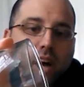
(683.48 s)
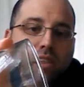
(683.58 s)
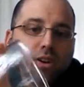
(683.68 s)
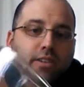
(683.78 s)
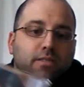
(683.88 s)
I
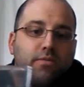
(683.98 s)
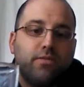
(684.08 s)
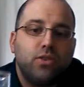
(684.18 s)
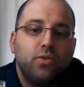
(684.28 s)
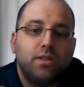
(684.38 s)
lost some
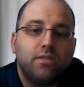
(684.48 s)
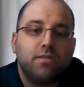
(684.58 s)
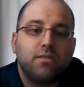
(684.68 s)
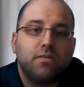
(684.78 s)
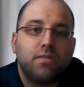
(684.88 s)

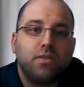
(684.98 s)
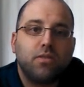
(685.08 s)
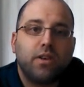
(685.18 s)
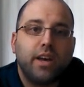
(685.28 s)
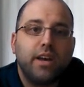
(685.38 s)
fluids,
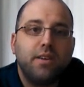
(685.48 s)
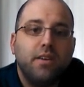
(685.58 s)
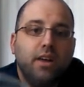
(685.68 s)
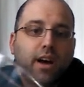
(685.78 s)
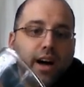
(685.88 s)
okay?
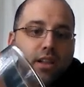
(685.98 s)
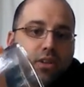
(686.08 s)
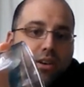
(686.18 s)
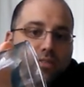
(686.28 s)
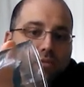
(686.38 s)
I
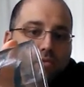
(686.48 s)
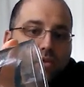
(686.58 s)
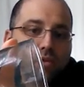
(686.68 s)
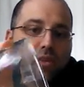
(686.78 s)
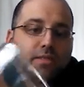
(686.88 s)
lost some
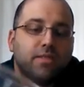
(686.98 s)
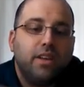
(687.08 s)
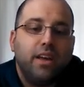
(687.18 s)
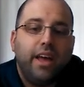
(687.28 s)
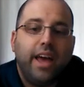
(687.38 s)
fluids,
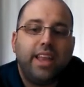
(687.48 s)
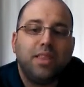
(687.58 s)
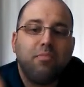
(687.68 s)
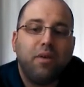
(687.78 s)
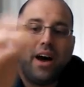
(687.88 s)

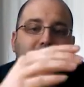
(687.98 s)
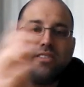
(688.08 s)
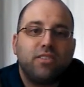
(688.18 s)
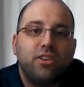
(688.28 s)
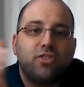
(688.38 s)
and the
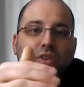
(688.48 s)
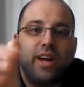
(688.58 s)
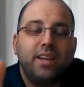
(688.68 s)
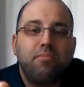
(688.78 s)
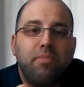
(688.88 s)
body's going to
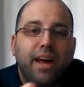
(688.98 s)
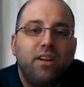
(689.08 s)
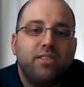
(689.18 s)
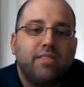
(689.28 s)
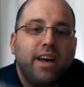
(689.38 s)
try and
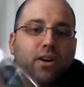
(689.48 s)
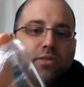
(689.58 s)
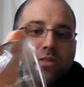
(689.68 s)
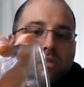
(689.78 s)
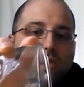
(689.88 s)
balance
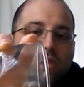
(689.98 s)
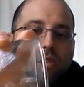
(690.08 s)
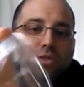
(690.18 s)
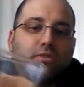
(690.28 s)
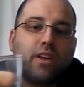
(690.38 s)
out
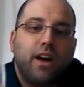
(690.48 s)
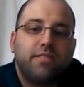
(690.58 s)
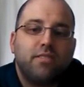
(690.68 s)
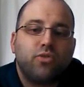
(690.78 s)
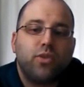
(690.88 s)
those
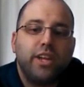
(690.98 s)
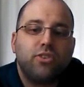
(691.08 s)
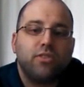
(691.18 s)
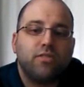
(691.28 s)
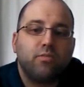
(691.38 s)

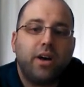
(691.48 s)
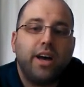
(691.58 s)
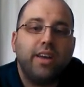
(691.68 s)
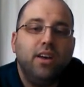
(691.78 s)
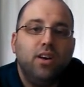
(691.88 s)
concentrations
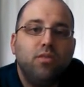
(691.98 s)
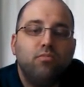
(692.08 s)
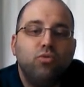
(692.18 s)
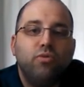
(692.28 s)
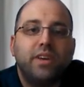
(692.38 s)
by
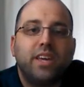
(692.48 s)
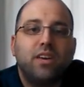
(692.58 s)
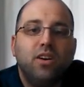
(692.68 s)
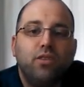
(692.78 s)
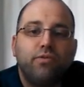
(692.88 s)

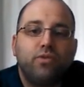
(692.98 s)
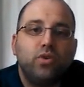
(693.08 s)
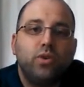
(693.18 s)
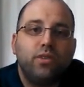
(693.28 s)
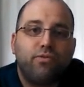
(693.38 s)
moving
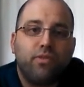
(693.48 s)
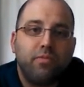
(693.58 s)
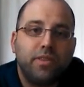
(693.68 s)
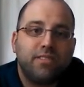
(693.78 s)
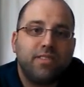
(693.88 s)
fluid
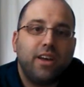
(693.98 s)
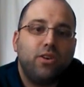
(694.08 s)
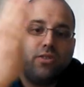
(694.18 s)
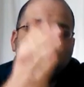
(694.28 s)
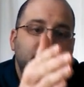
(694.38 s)
from the
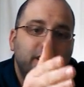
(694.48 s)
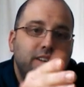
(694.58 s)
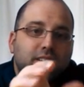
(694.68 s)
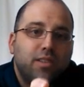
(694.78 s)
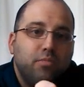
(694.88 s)
cells
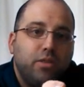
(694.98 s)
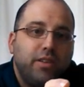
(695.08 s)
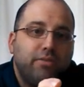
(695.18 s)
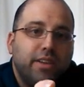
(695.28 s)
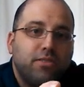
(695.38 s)
into the
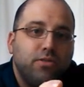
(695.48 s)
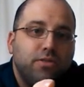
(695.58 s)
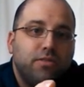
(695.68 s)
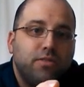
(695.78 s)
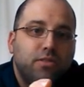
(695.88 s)
blood
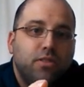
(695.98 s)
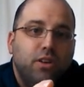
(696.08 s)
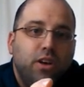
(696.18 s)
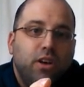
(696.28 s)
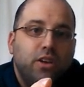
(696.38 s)
vessels
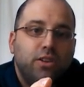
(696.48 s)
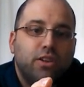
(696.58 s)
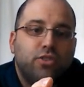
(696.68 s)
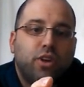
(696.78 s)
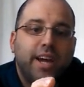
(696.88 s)

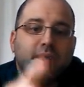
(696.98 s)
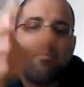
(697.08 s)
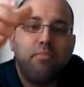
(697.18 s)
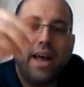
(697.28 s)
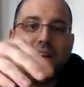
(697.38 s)
to try
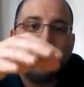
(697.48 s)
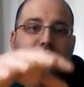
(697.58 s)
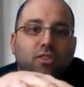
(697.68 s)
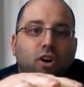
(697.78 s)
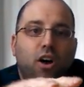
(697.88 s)
and balance